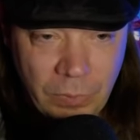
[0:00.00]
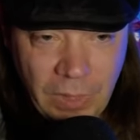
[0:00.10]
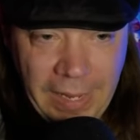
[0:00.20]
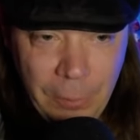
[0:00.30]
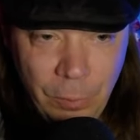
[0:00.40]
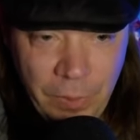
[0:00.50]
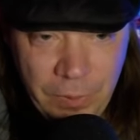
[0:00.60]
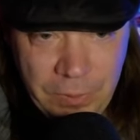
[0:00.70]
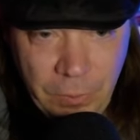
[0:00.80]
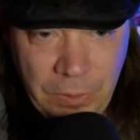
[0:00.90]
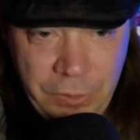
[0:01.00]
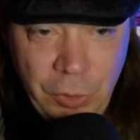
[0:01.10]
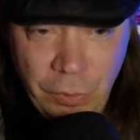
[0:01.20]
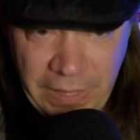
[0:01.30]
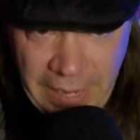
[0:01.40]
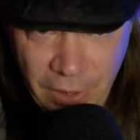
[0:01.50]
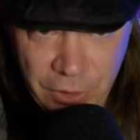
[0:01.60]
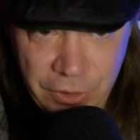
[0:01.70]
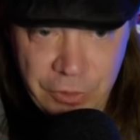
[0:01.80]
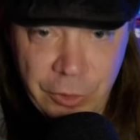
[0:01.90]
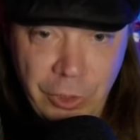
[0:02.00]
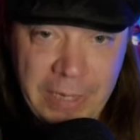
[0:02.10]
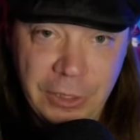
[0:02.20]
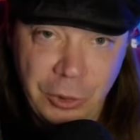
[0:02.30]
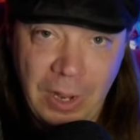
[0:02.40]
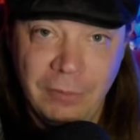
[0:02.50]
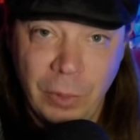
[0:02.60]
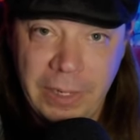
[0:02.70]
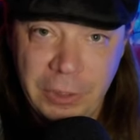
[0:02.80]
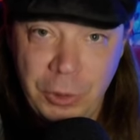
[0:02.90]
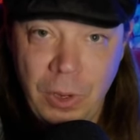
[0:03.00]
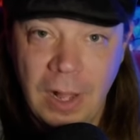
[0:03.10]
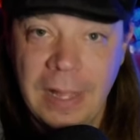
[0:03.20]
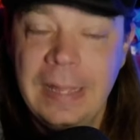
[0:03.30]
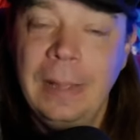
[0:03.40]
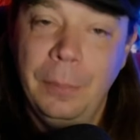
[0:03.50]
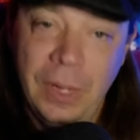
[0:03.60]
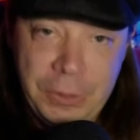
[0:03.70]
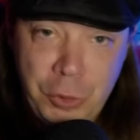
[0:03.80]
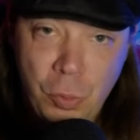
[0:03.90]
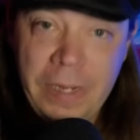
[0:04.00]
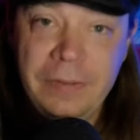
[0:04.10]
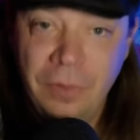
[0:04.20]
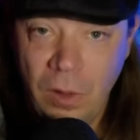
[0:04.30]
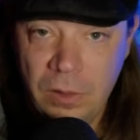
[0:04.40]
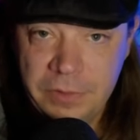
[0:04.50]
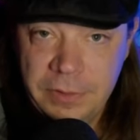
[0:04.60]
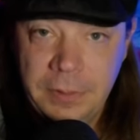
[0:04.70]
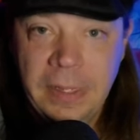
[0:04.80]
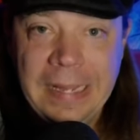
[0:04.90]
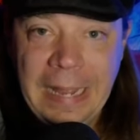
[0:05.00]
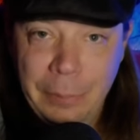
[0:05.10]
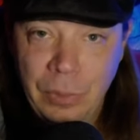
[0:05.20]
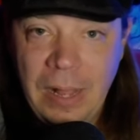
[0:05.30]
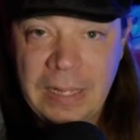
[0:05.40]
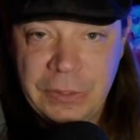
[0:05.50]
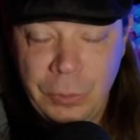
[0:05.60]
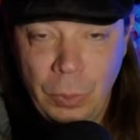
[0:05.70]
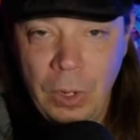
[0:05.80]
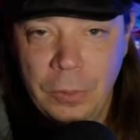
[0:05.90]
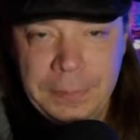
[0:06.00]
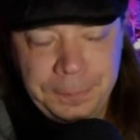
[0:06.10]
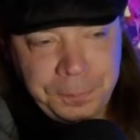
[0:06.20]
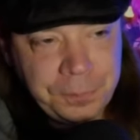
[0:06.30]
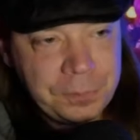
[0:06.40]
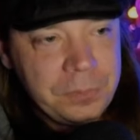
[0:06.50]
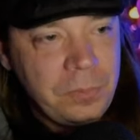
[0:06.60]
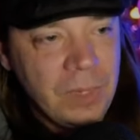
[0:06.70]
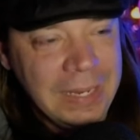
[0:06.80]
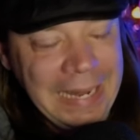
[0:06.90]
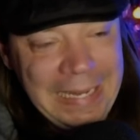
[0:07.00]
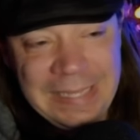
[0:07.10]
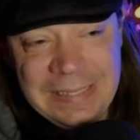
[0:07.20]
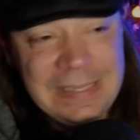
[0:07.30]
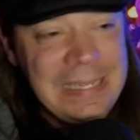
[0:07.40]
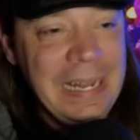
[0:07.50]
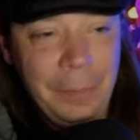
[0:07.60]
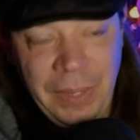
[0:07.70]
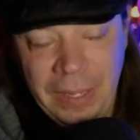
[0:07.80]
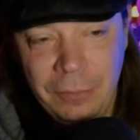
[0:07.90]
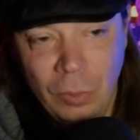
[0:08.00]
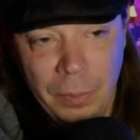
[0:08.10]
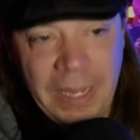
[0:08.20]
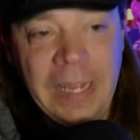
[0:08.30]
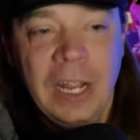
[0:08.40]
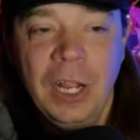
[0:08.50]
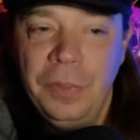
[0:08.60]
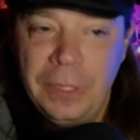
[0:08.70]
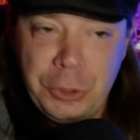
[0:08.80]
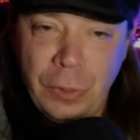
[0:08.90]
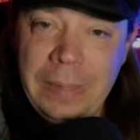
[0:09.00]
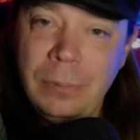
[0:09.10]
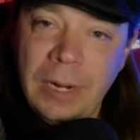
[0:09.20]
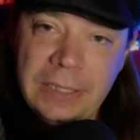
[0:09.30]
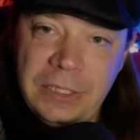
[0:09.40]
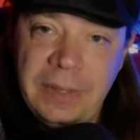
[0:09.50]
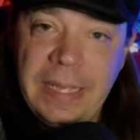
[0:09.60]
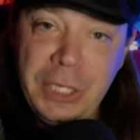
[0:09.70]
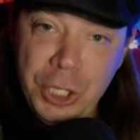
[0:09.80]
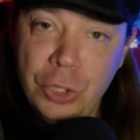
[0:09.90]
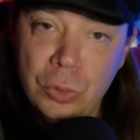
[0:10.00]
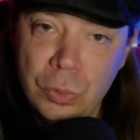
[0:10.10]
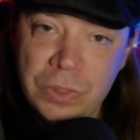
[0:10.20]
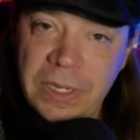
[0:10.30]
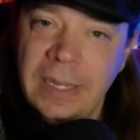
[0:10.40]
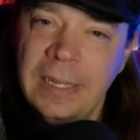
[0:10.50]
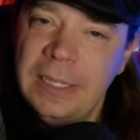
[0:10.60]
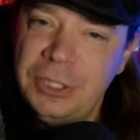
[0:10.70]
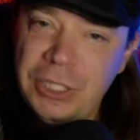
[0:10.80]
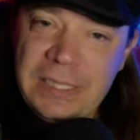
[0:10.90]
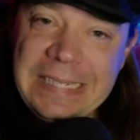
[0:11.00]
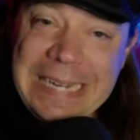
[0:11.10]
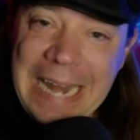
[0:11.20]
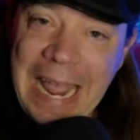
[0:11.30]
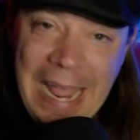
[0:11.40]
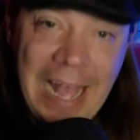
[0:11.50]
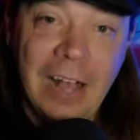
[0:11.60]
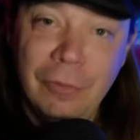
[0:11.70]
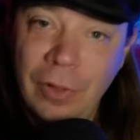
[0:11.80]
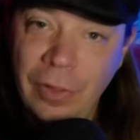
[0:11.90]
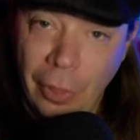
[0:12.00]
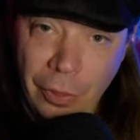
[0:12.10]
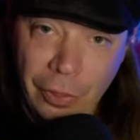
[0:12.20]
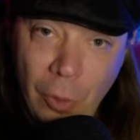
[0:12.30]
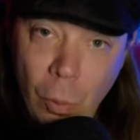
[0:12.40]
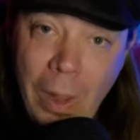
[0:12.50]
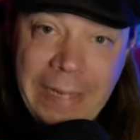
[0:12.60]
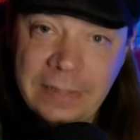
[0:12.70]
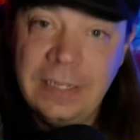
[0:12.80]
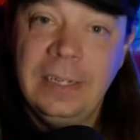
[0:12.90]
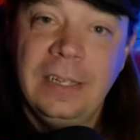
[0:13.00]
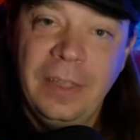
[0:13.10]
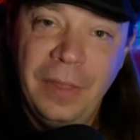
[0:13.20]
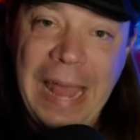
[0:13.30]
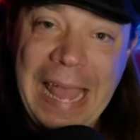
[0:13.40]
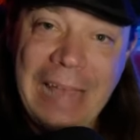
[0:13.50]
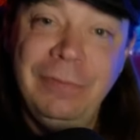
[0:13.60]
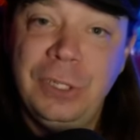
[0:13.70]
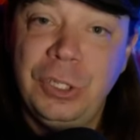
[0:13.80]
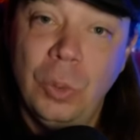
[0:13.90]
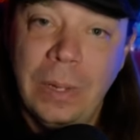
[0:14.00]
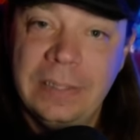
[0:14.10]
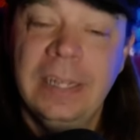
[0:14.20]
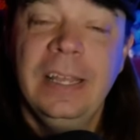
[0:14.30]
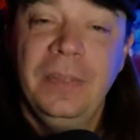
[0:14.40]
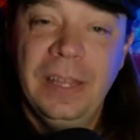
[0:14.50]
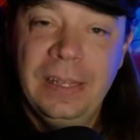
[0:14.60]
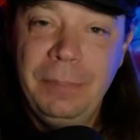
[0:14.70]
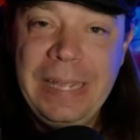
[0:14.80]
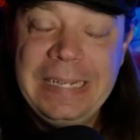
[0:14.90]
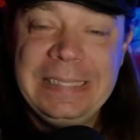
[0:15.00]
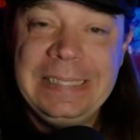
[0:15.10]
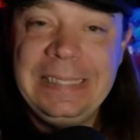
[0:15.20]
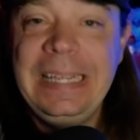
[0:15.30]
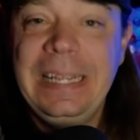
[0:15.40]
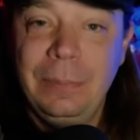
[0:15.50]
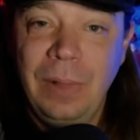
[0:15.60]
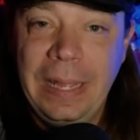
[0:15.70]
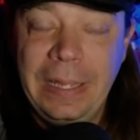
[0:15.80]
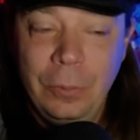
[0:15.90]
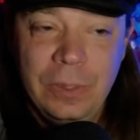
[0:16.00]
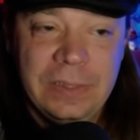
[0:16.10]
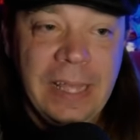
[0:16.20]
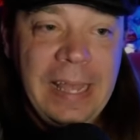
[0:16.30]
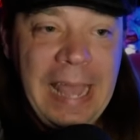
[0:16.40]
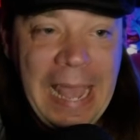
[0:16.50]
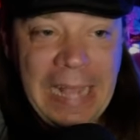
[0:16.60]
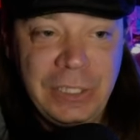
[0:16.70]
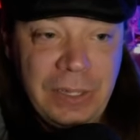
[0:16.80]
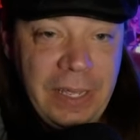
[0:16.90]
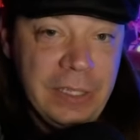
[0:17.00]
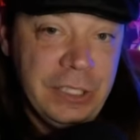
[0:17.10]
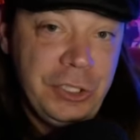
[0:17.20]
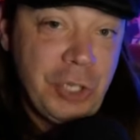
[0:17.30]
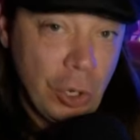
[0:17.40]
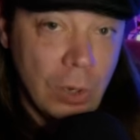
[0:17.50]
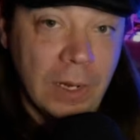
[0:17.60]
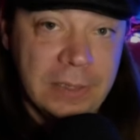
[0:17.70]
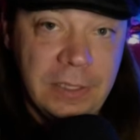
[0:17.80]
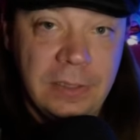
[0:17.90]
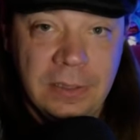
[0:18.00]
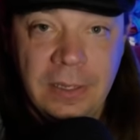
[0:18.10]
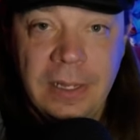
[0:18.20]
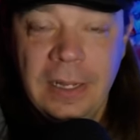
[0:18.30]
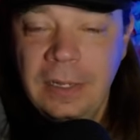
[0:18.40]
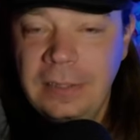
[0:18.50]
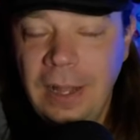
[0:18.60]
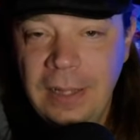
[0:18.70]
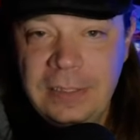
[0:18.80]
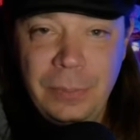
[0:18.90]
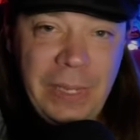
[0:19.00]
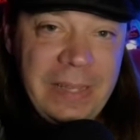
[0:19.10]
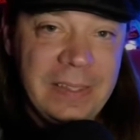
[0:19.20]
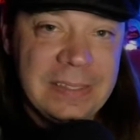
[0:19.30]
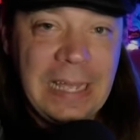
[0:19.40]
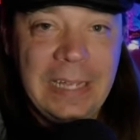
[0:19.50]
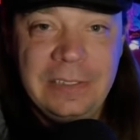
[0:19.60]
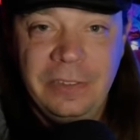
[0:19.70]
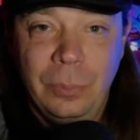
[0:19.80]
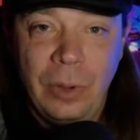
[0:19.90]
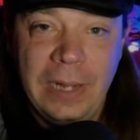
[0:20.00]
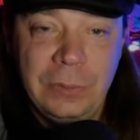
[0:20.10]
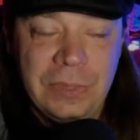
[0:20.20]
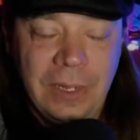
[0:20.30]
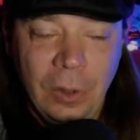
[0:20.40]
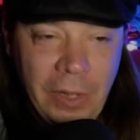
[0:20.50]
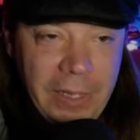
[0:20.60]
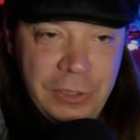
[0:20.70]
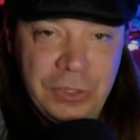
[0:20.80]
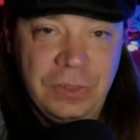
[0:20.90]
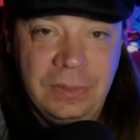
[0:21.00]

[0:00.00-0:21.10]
and two of the characters are trying to drive away in a truck, but a tree falls and blocks the road. And this is a nitpick for me. The tree branch that they used just didn't have the weight, the heft to it, that made it seem like it was actually a deterrent. To me, the size of the branch was like, okay, just